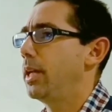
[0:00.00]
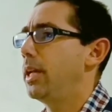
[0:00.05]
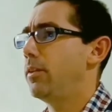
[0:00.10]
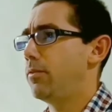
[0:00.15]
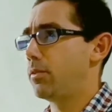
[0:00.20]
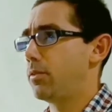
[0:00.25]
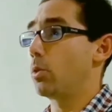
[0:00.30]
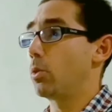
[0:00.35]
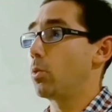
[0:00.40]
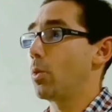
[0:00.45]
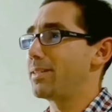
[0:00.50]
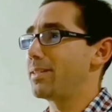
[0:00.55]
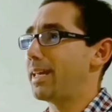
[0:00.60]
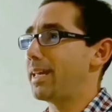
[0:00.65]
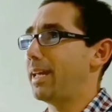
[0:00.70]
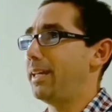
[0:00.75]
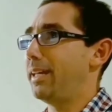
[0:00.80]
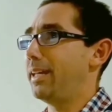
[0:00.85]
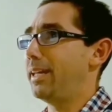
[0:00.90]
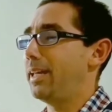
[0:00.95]
If there was
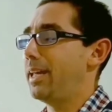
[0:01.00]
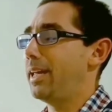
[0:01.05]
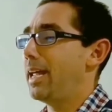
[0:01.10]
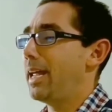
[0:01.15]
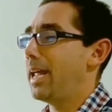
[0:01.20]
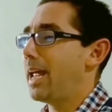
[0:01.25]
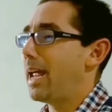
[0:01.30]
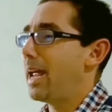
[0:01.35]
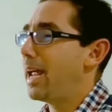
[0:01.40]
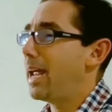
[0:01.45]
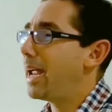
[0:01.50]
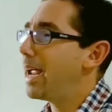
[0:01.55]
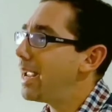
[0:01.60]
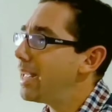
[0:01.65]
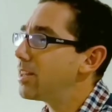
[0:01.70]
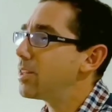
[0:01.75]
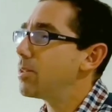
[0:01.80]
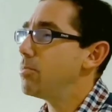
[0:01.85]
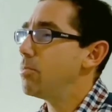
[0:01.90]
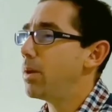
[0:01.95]
any, it